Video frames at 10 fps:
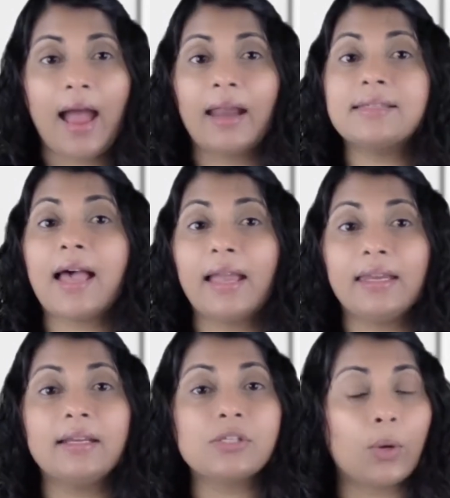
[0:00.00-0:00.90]

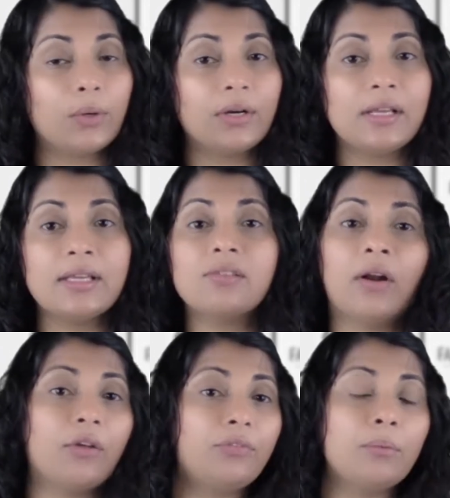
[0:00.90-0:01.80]
anxiety disorder is
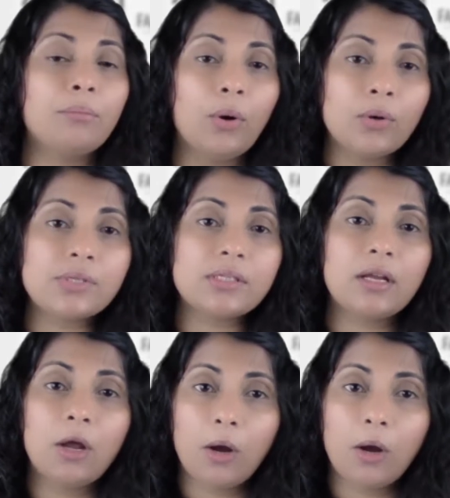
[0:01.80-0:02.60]
one of the most